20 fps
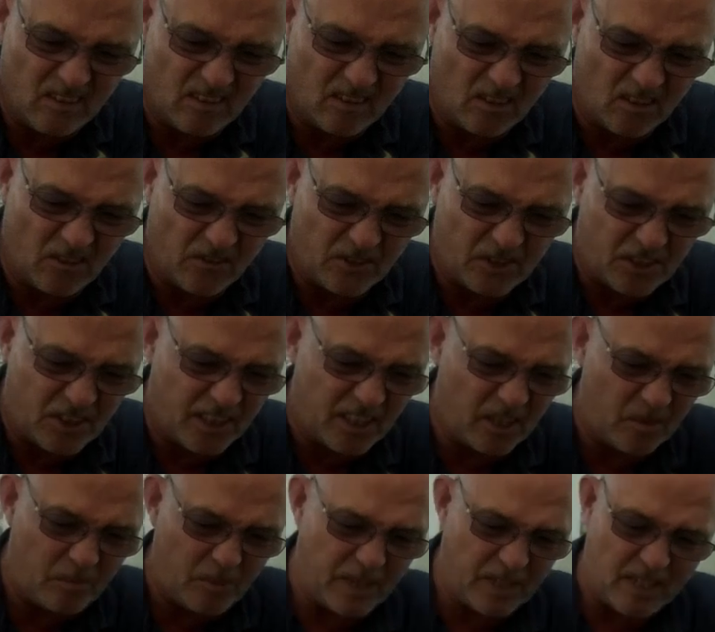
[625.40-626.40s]
Obviously
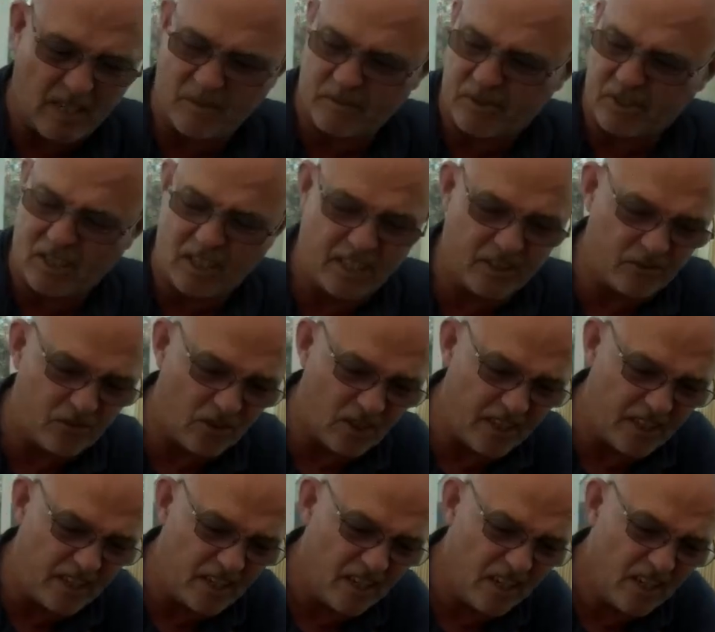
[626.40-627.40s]
the pickups are
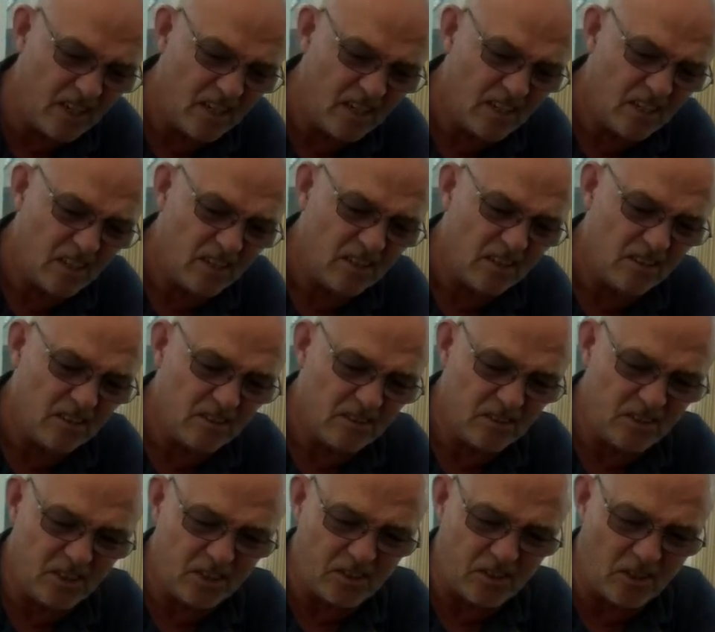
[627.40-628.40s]
literally
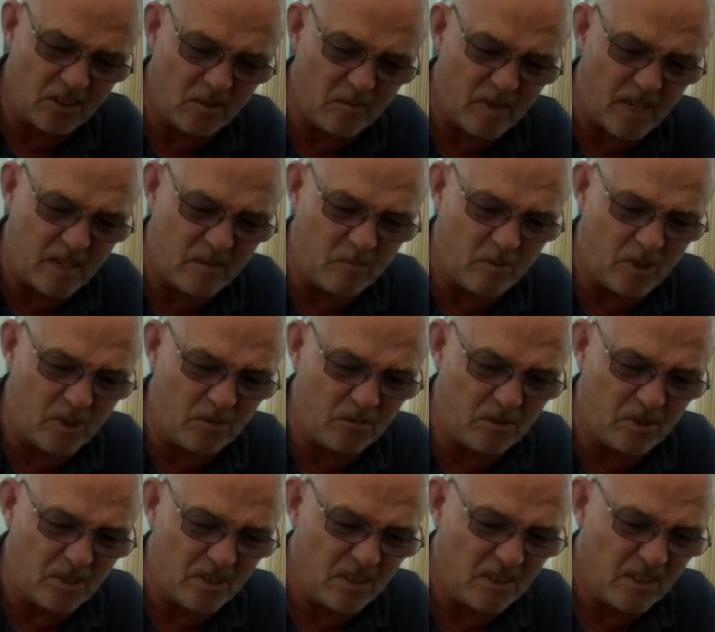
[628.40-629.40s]
just on the main wheels.